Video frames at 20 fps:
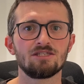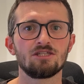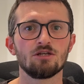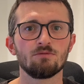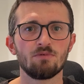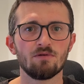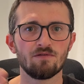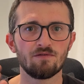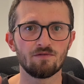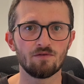to
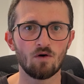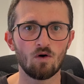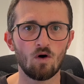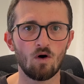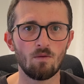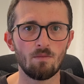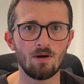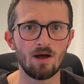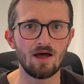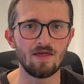
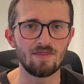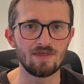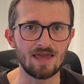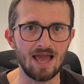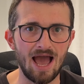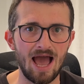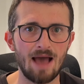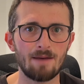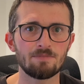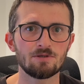perform at the
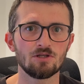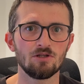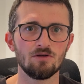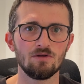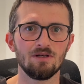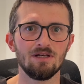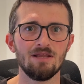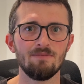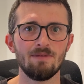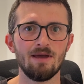
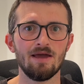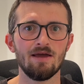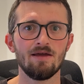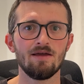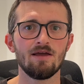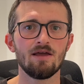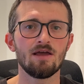absolute limit.